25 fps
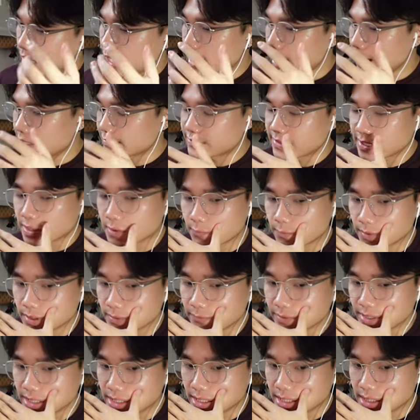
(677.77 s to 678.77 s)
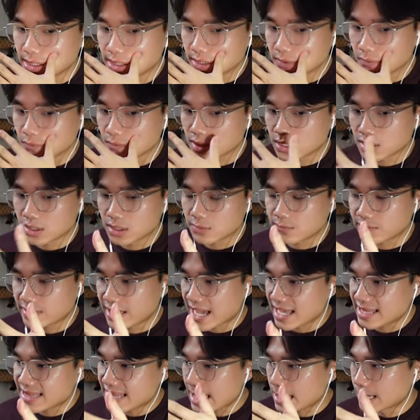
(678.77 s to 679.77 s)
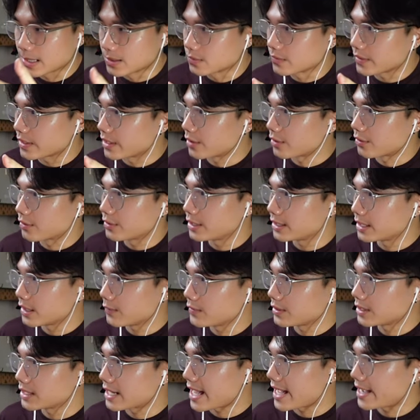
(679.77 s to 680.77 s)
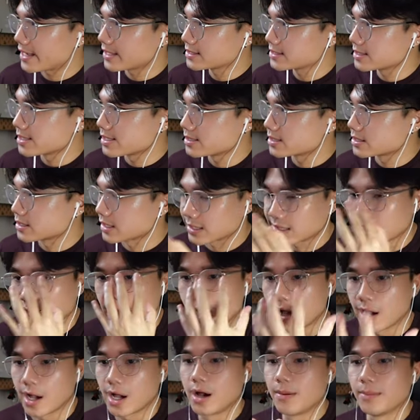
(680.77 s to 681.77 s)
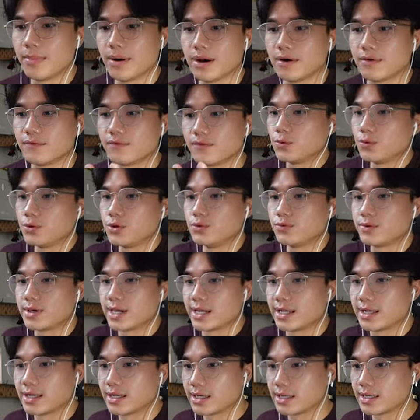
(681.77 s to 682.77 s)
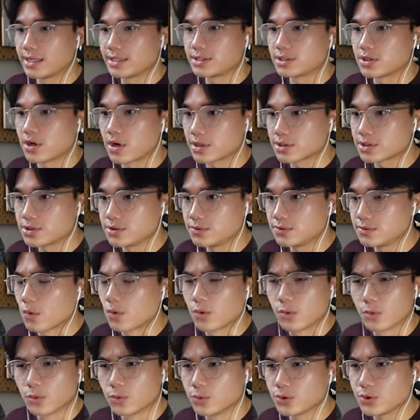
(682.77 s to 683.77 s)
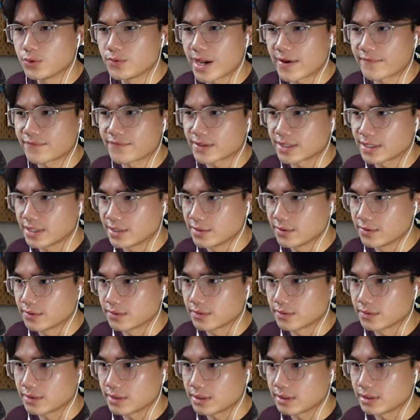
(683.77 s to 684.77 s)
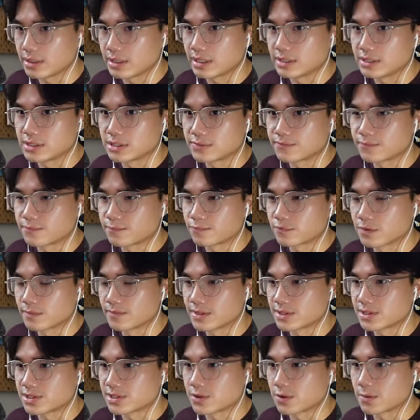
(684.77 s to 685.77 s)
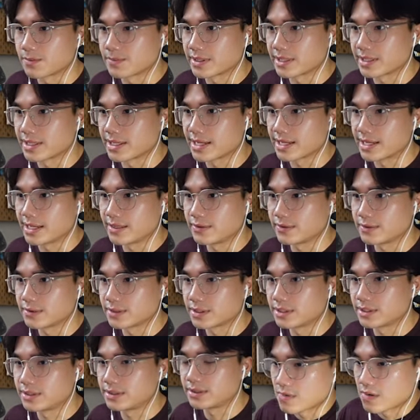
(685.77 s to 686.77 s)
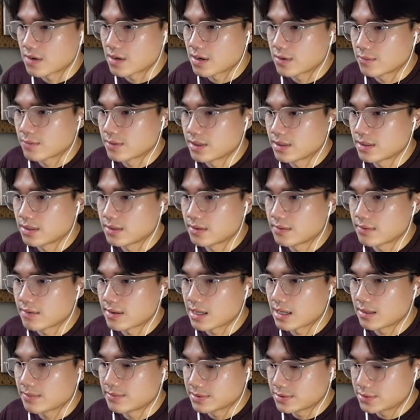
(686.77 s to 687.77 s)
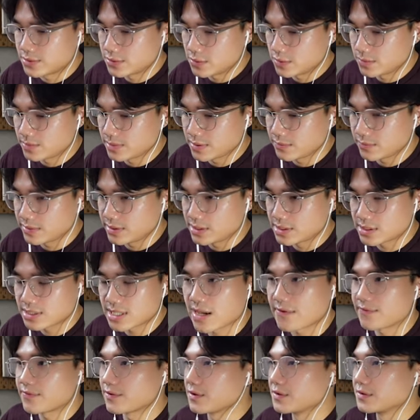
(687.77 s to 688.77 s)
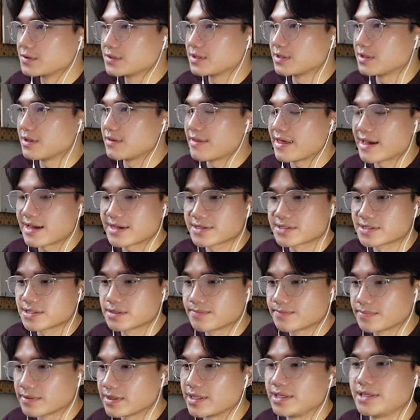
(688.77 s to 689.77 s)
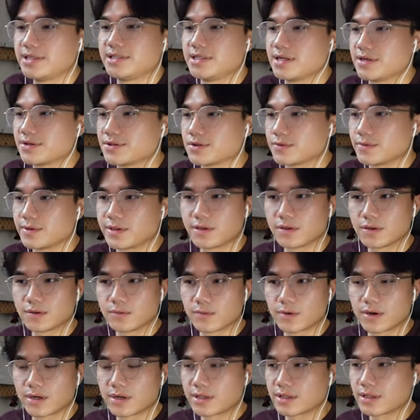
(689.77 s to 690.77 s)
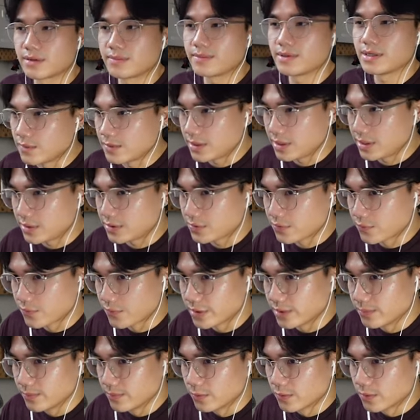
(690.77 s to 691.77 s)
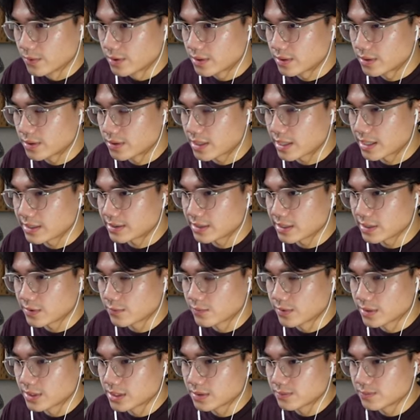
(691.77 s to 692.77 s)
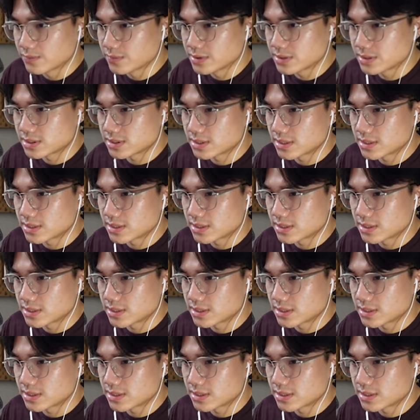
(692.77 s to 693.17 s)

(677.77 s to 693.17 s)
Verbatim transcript: I, I think when we, we, we had that little area that we could access, like, the hub of who you can uh, talk to or who you have to kill. It's from the serpent guy. Hold on. All right, well, I'm assuming we just have to go to the next place now. So we killed one of them. We need three more. I think one of them was